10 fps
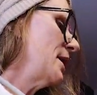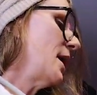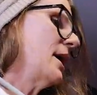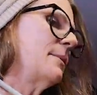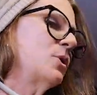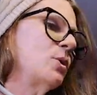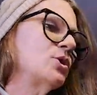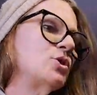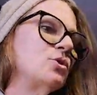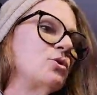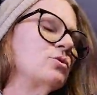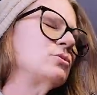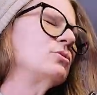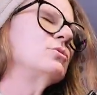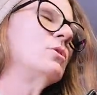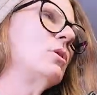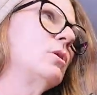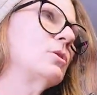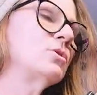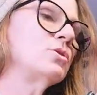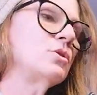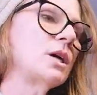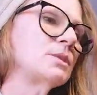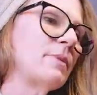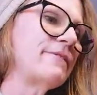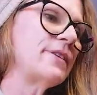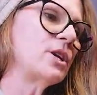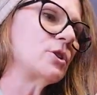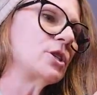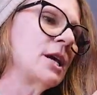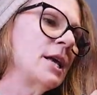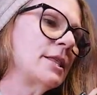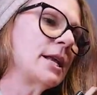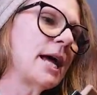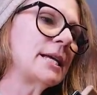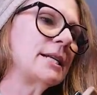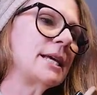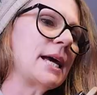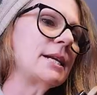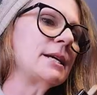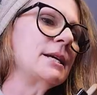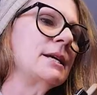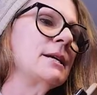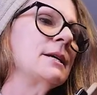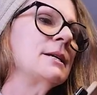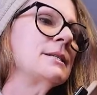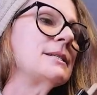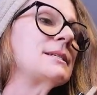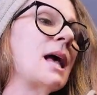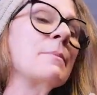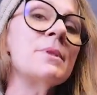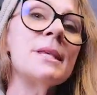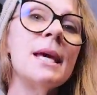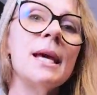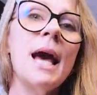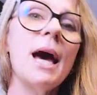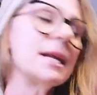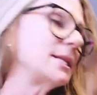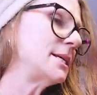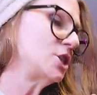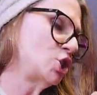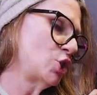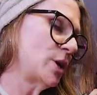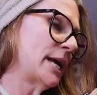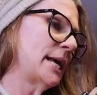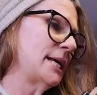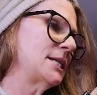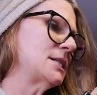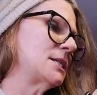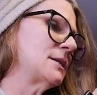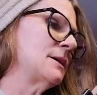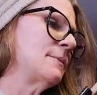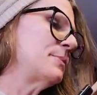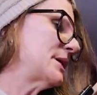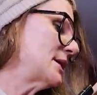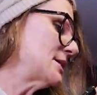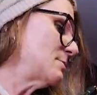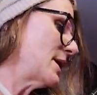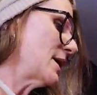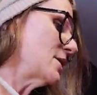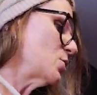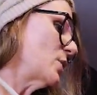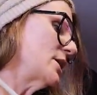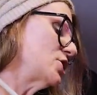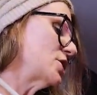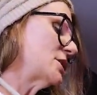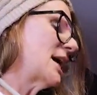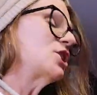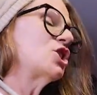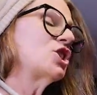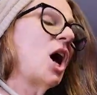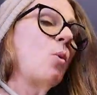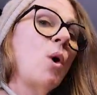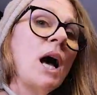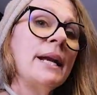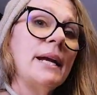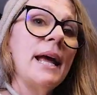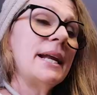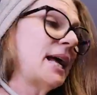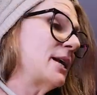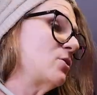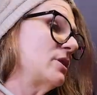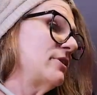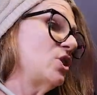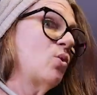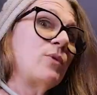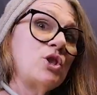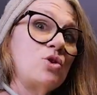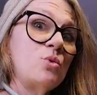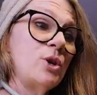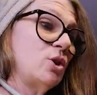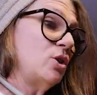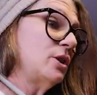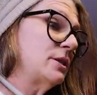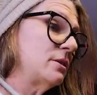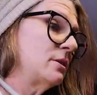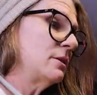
I am going to cross my fingers that I can get something out of these trays because my other one I just got one and I don't even know if it's doing good.